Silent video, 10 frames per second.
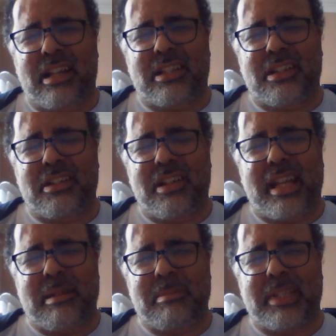I don't know
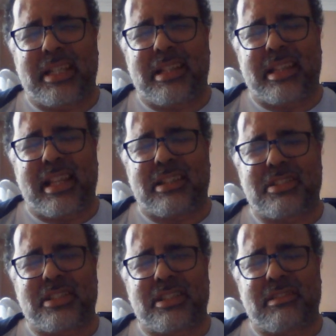how many
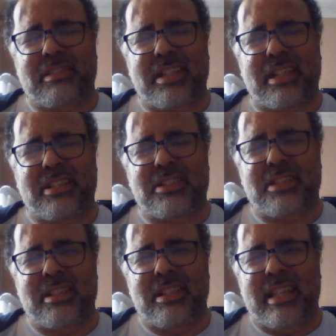thousands of
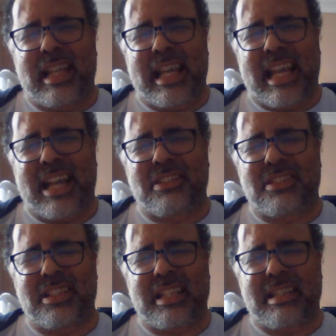tons. How
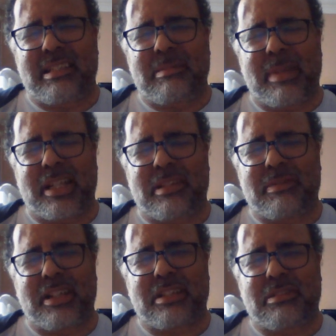did they
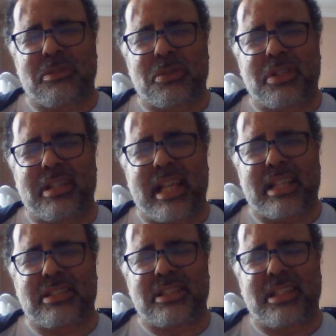manufacture all of
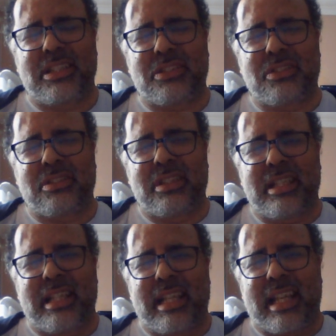that steel
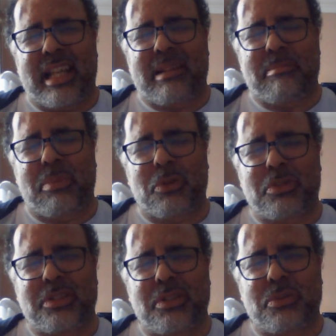and
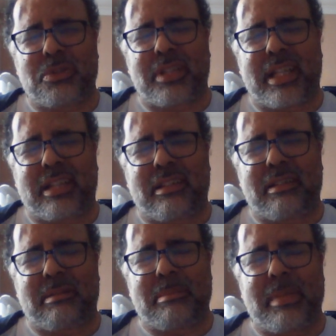bolt it all together,
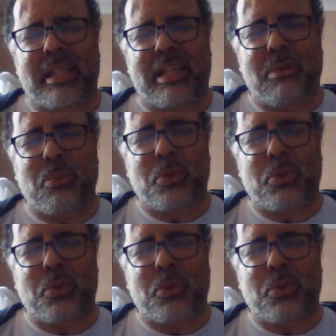make it